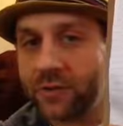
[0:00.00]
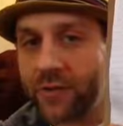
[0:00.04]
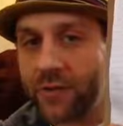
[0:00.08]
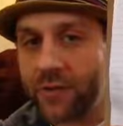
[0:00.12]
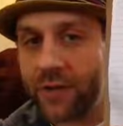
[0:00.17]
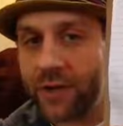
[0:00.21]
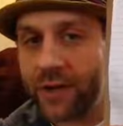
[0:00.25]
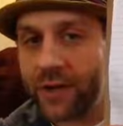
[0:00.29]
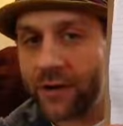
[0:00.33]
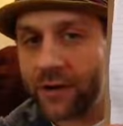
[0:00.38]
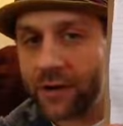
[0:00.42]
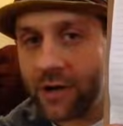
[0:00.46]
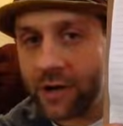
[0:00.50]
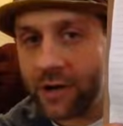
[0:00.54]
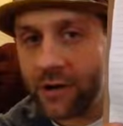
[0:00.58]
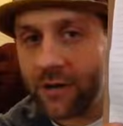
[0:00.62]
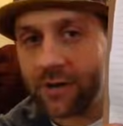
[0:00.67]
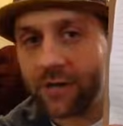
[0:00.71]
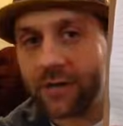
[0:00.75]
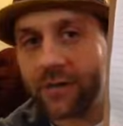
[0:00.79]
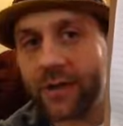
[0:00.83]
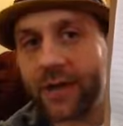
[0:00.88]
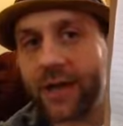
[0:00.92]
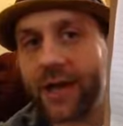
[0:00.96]
the reader,
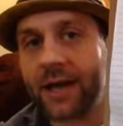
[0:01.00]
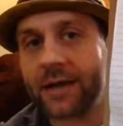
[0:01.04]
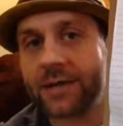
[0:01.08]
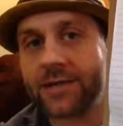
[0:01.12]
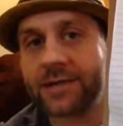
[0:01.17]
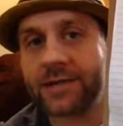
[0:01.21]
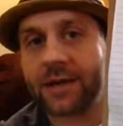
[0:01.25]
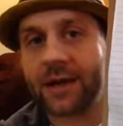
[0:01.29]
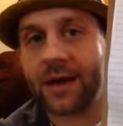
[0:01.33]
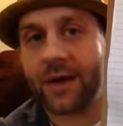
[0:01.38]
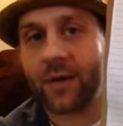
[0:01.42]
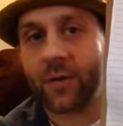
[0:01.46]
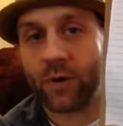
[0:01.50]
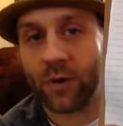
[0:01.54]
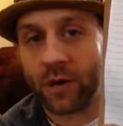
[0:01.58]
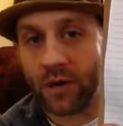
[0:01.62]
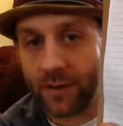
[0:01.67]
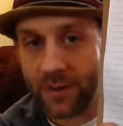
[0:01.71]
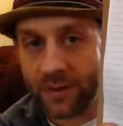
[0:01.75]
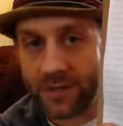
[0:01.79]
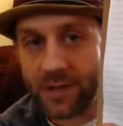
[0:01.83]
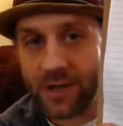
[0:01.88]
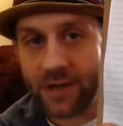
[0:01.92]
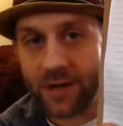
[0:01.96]
know that we're going to
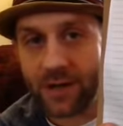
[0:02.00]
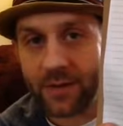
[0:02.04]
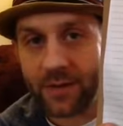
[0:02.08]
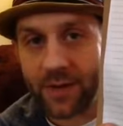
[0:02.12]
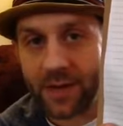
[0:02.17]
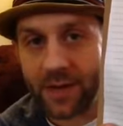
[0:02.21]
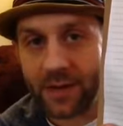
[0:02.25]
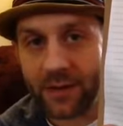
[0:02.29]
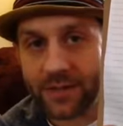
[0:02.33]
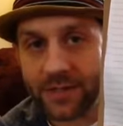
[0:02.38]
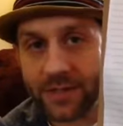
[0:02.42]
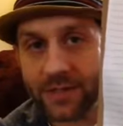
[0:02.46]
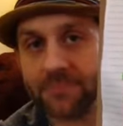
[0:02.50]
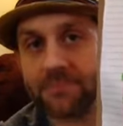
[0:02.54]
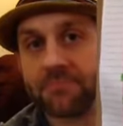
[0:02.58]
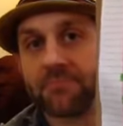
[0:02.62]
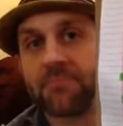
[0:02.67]
be talking about